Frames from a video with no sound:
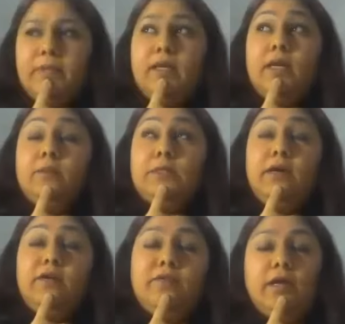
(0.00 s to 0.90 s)
that helps
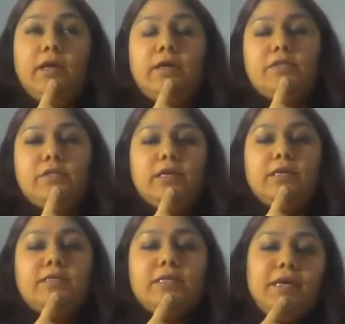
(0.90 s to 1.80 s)
clarify a lot of
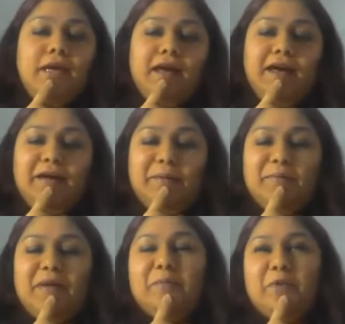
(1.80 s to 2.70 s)
things,
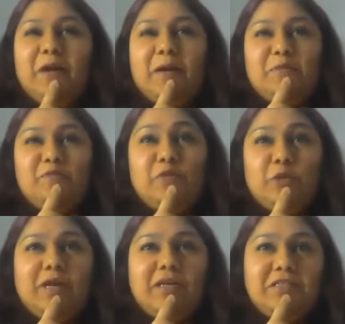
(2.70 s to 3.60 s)
and perhaps future
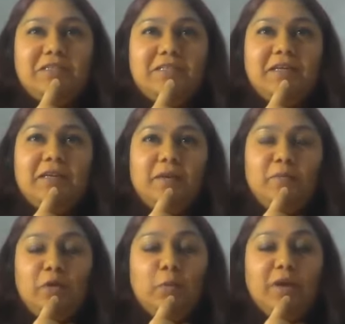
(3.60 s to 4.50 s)
questions that come
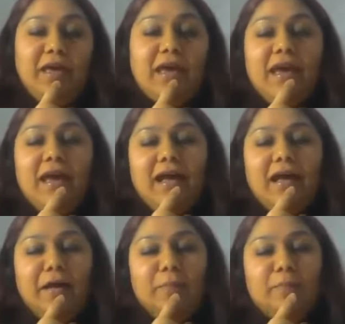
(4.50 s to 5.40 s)
your way.
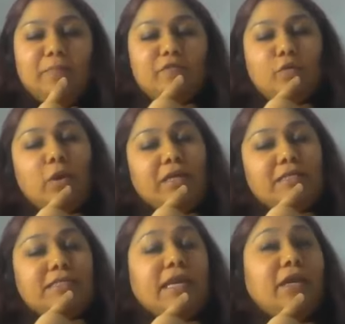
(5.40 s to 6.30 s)
So what
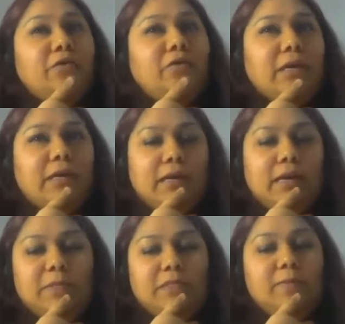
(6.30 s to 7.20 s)
is secondary
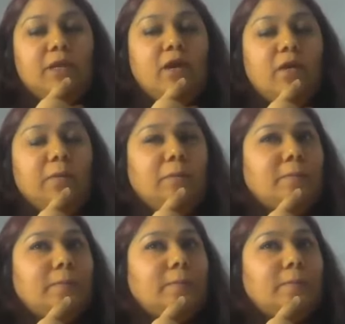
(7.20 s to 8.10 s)
epistemic harm?